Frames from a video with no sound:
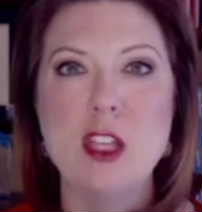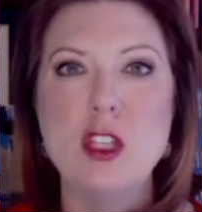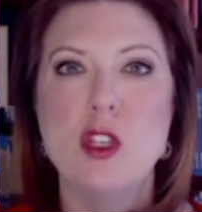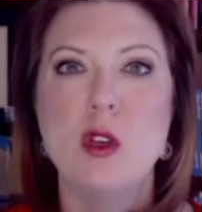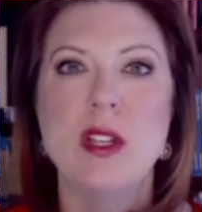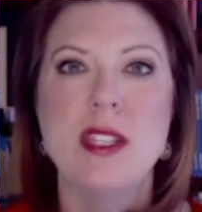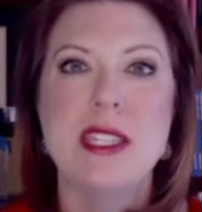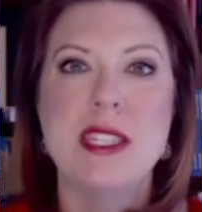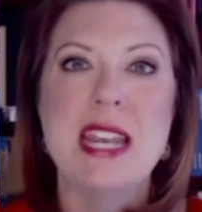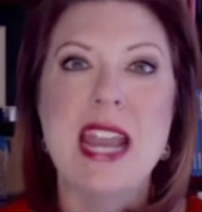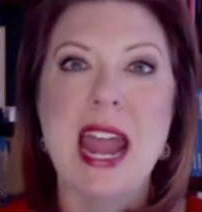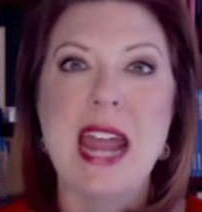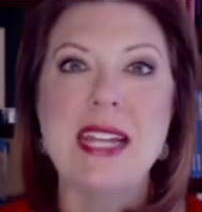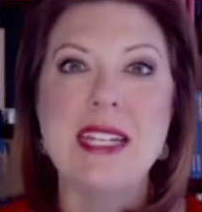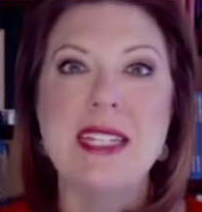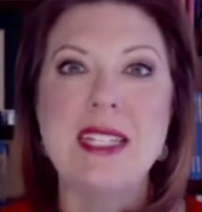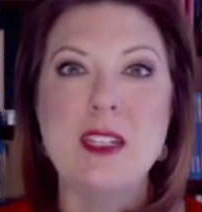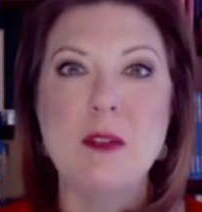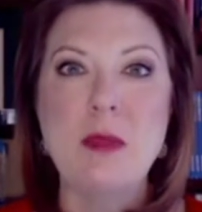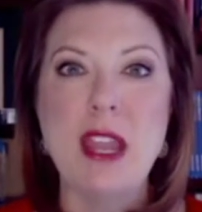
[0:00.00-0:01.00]
So it's
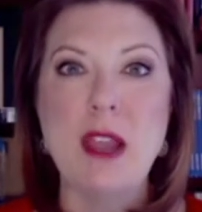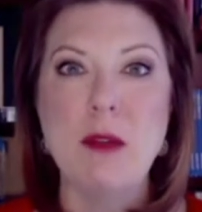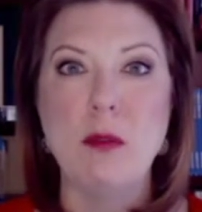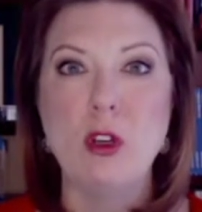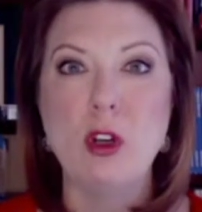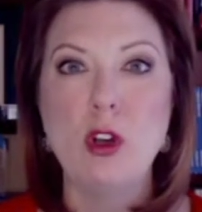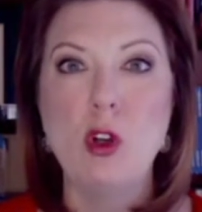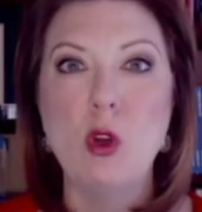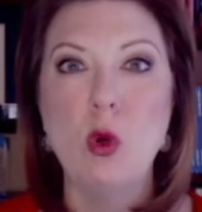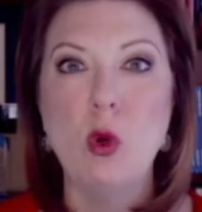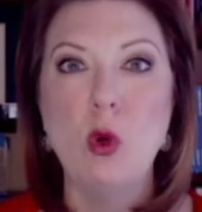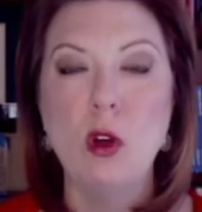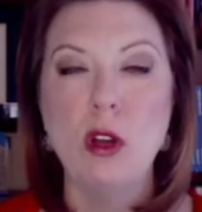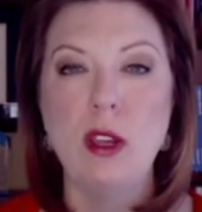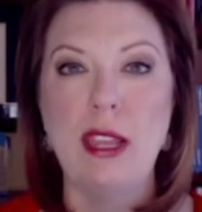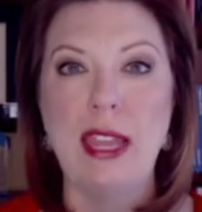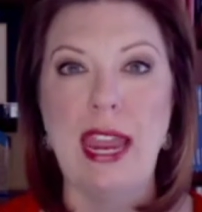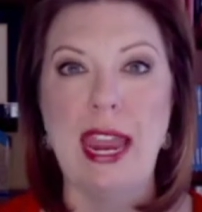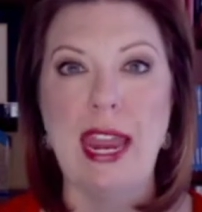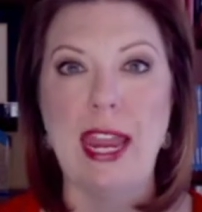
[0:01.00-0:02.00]
nice to be able to
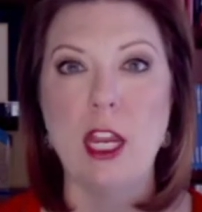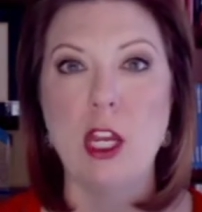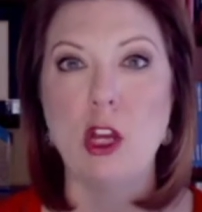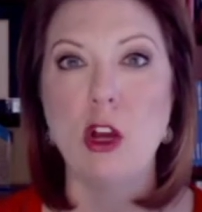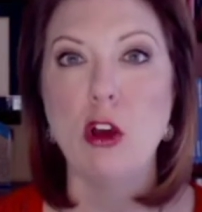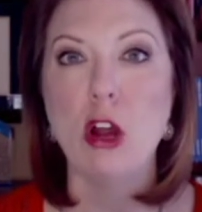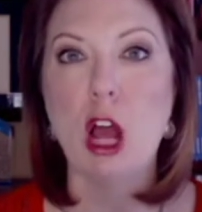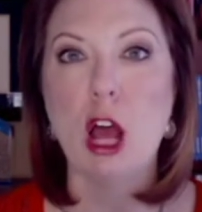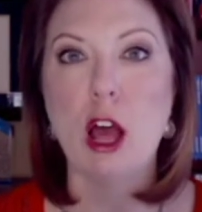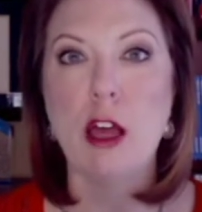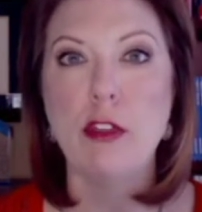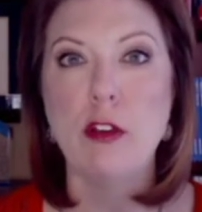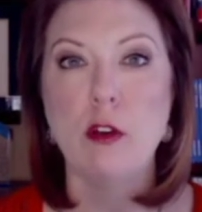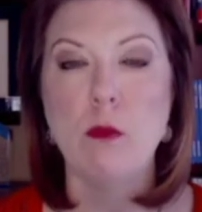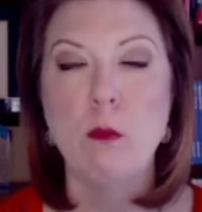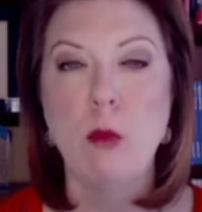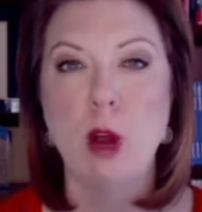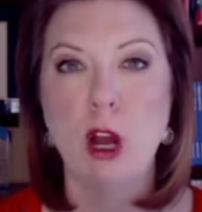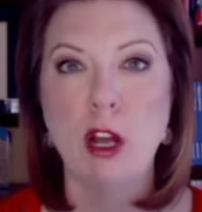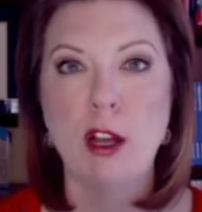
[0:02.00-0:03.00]
correlate your other
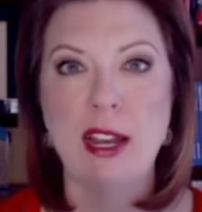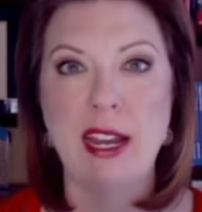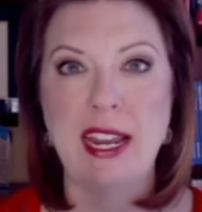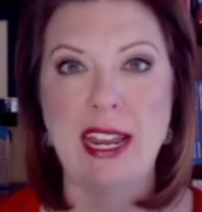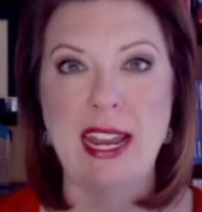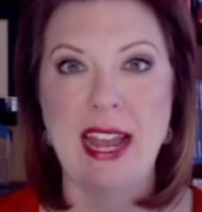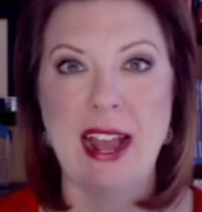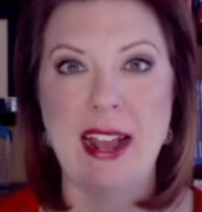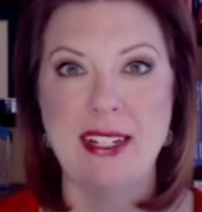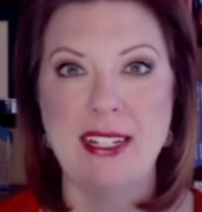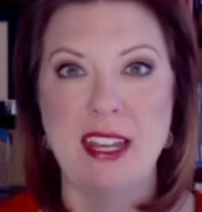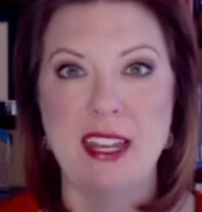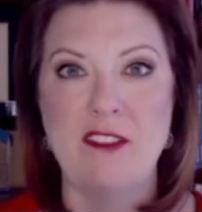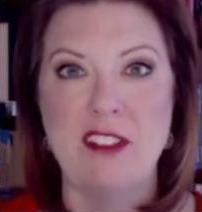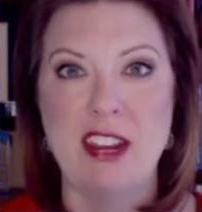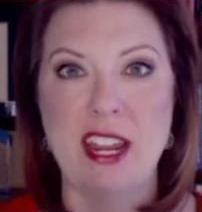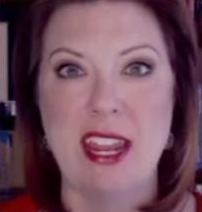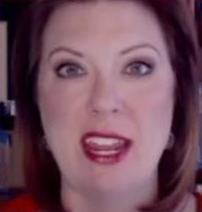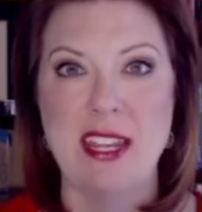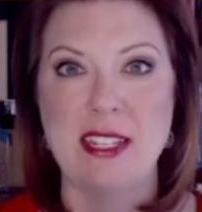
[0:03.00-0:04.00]
marketing
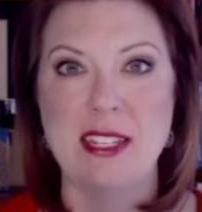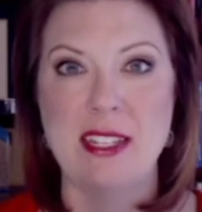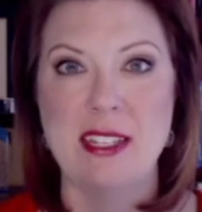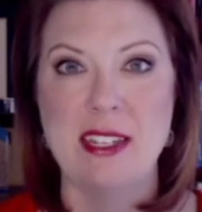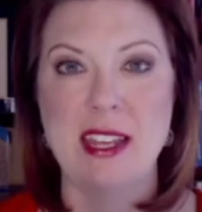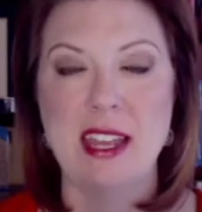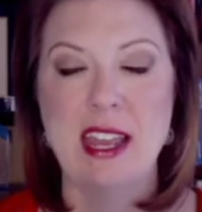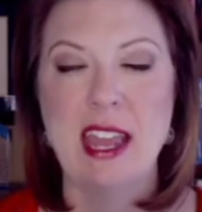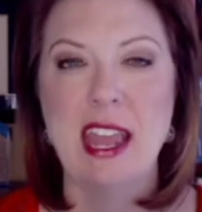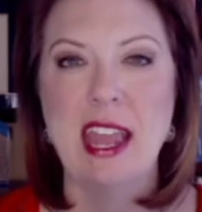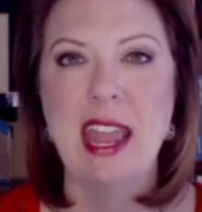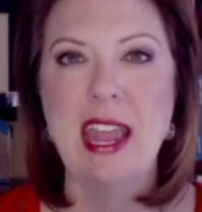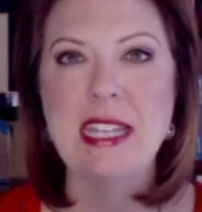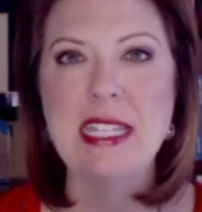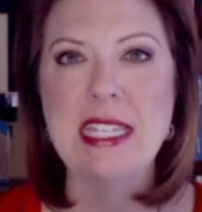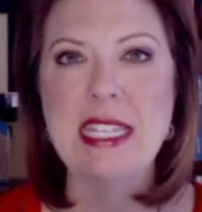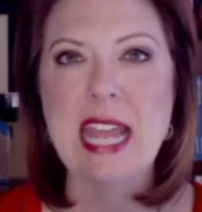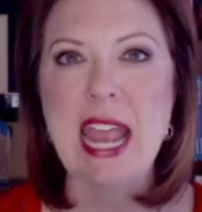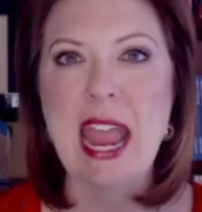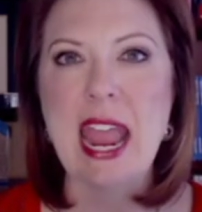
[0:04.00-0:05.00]
activities
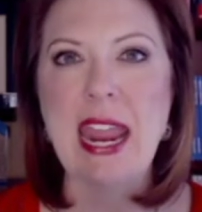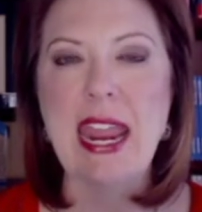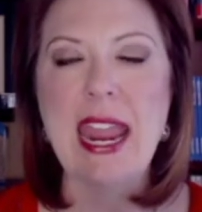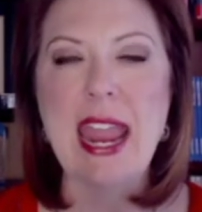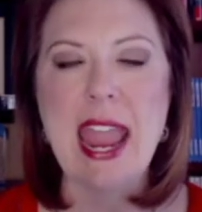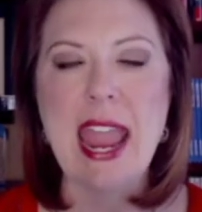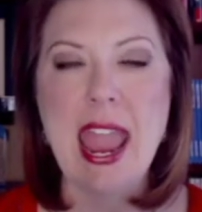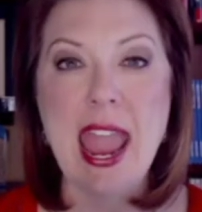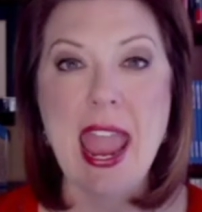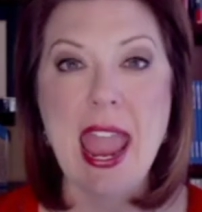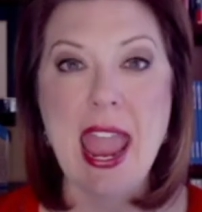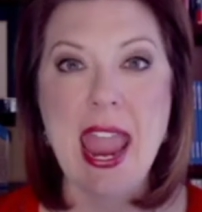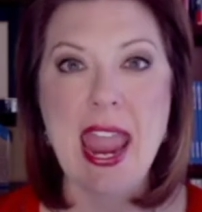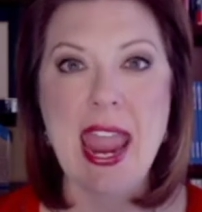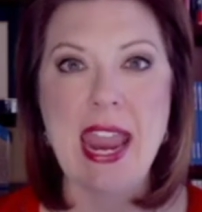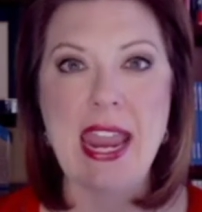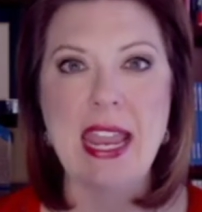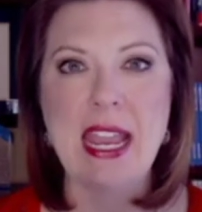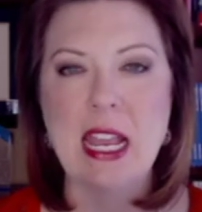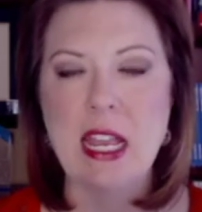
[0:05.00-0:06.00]
and say,
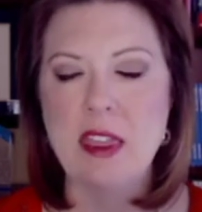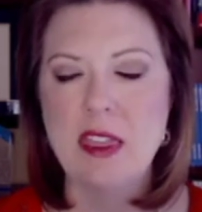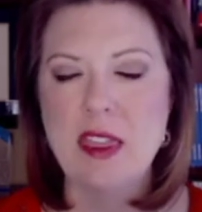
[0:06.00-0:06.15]
hey,